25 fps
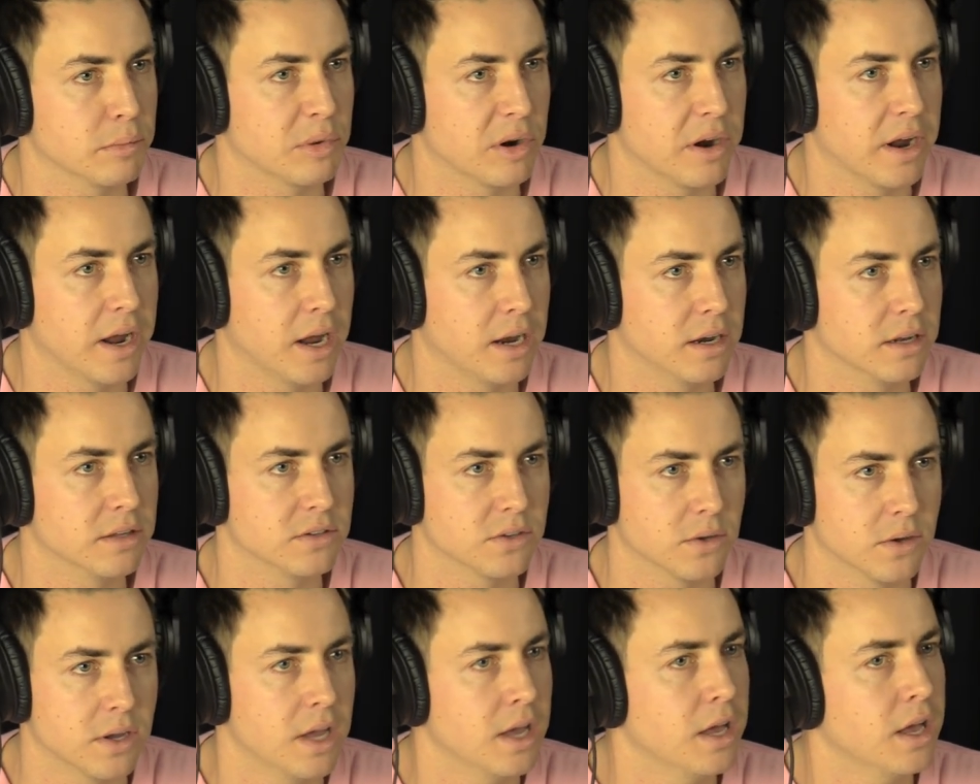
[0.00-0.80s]
the brand and
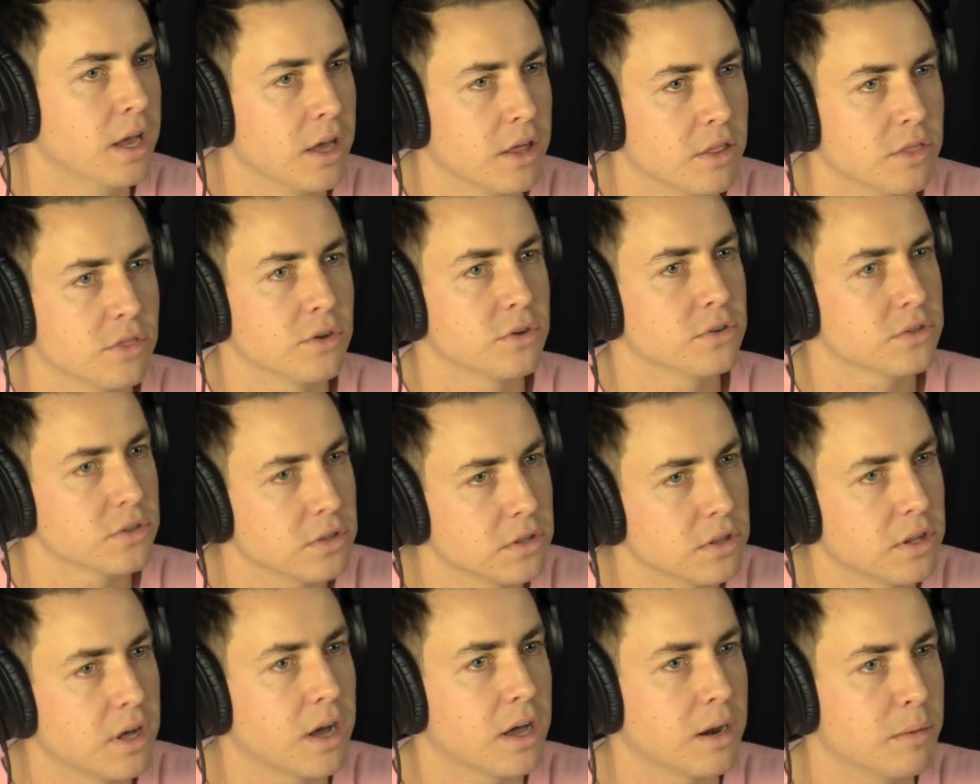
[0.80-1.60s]
so there's a
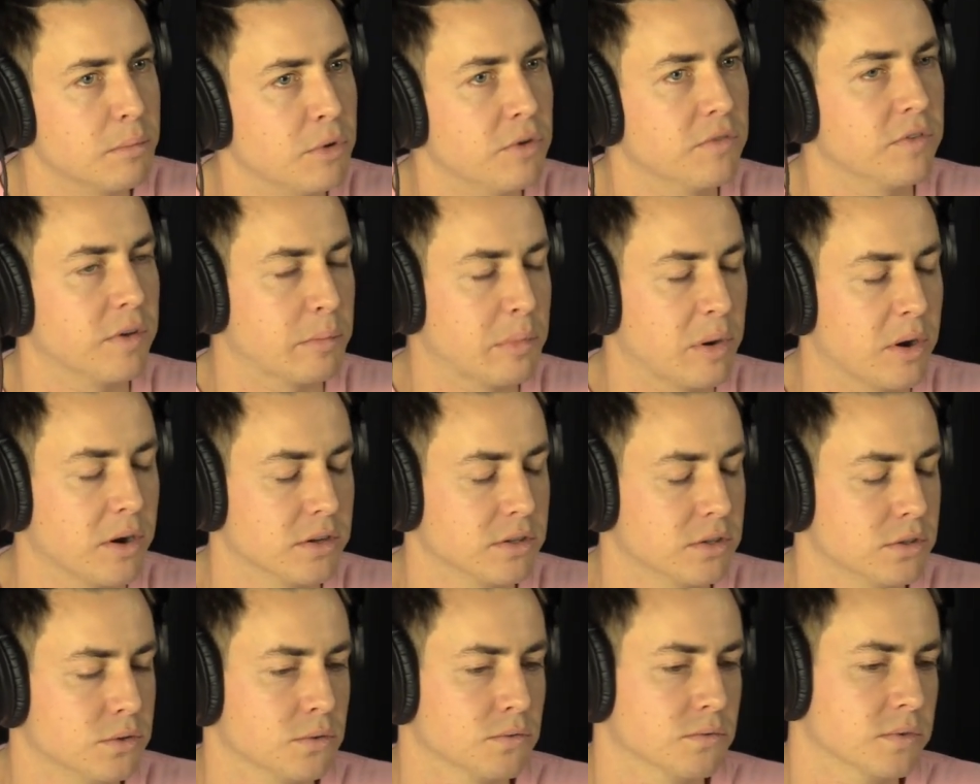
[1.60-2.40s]
lot of moving
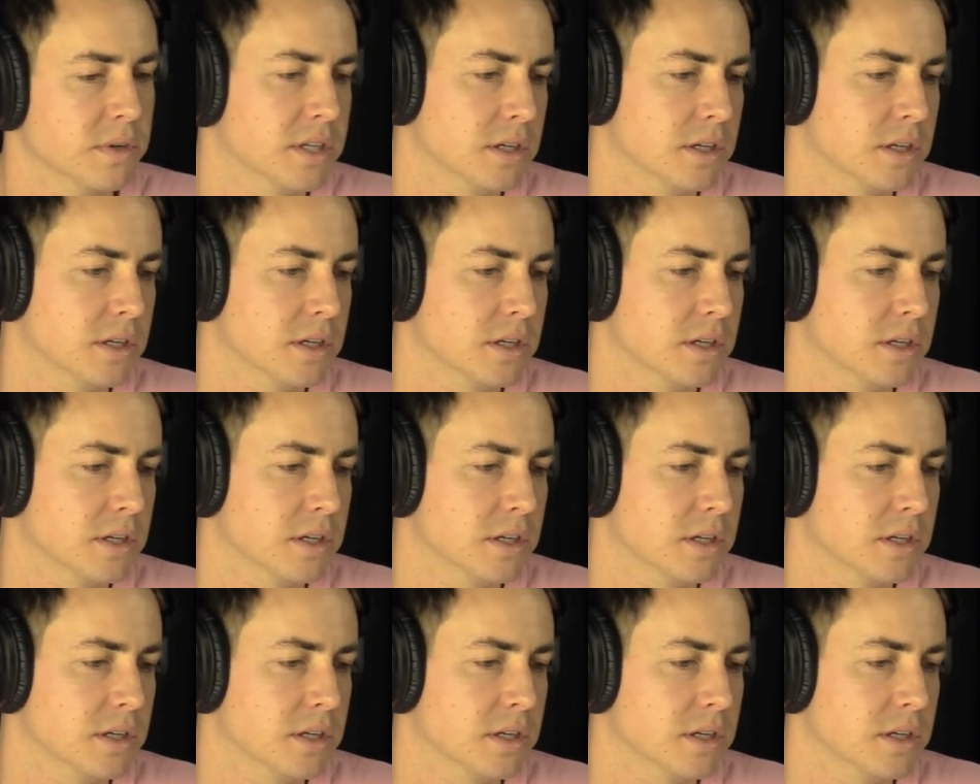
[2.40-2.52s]
parts to yeah.